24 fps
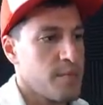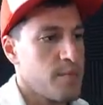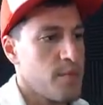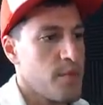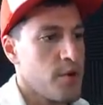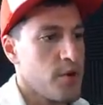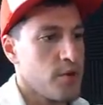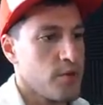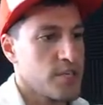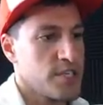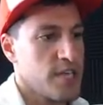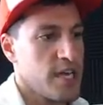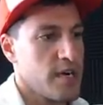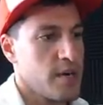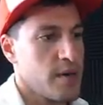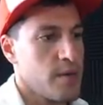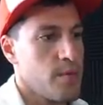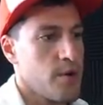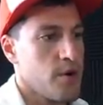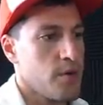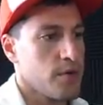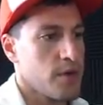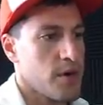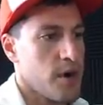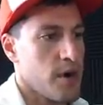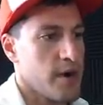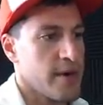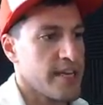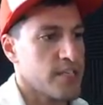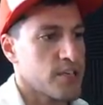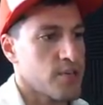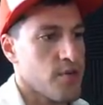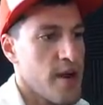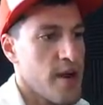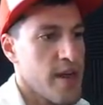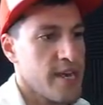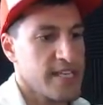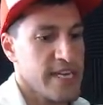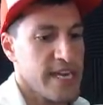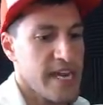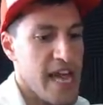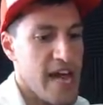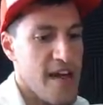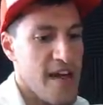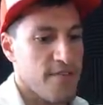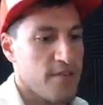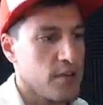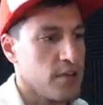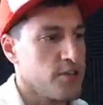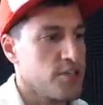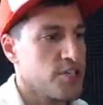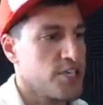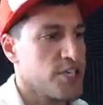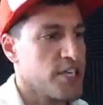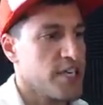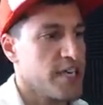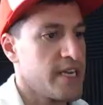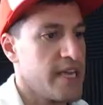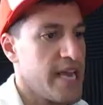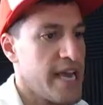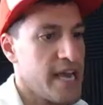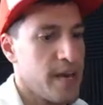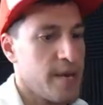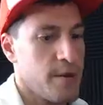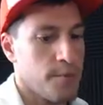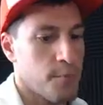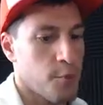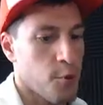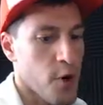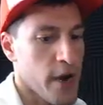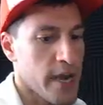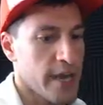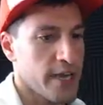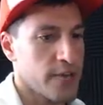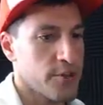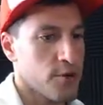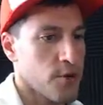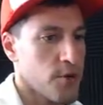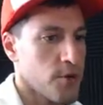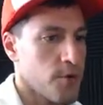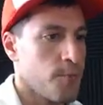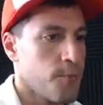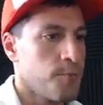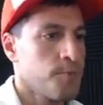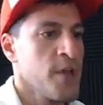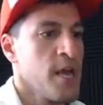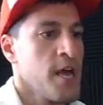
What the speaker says: and Moon, Guardians Rising, Evolution, and Breakthrough.